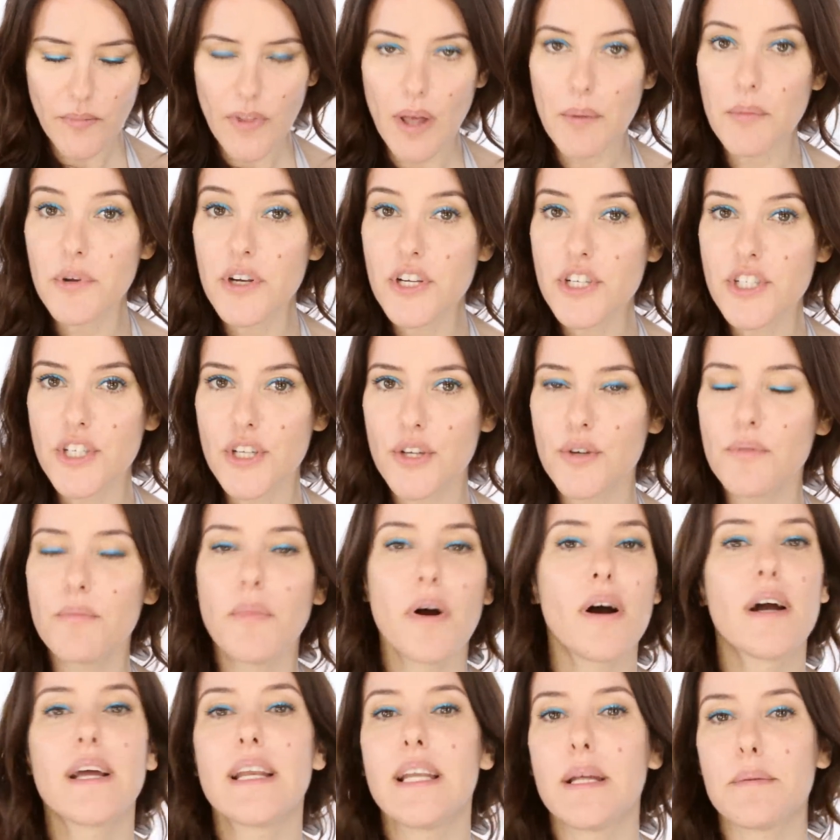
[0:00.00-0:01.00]
I'm going to do
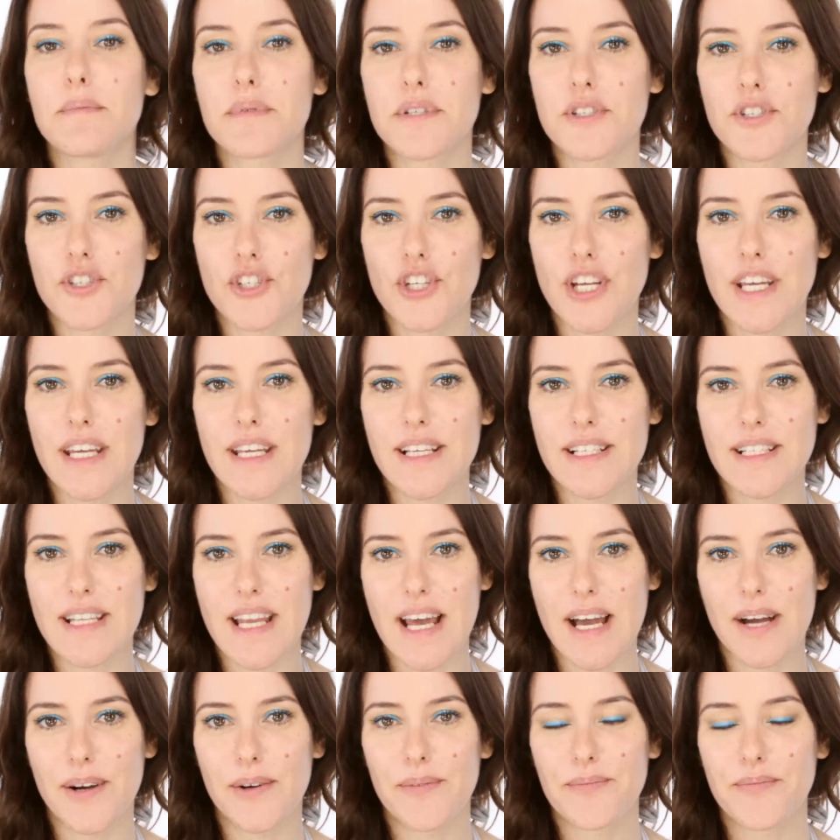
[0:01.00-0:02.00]
my lips and cheeks
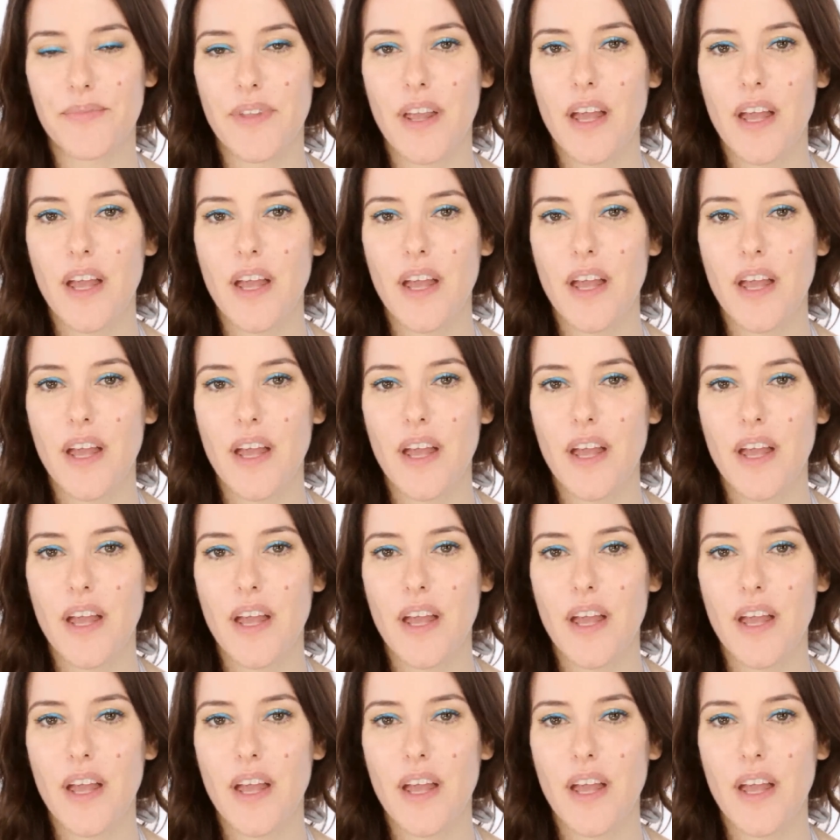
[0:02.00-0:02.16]
now.